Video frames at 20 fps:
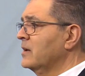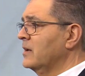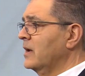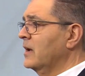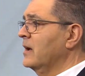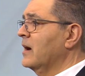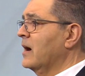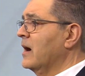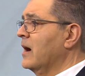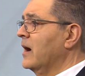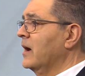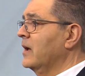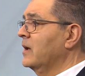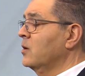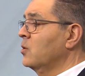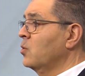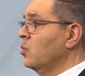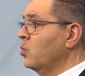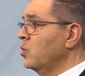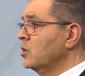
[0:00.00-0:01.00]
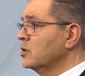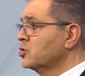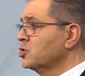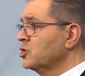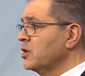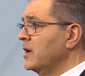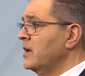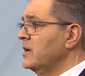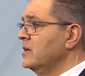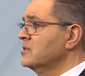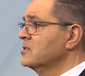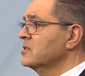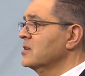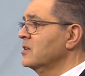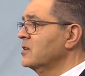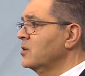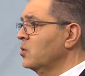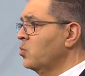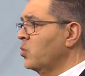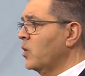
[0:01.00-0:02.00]
and AI will change
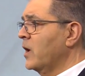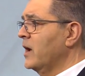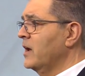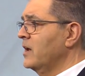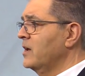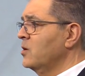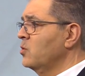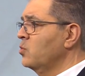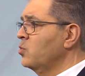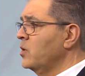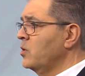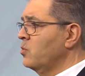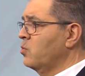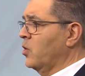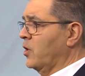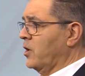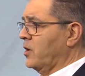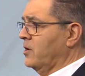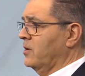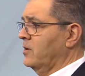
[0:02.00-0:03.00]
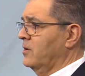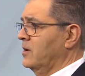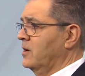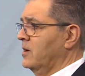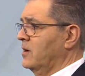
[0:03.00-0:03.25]
the way we work.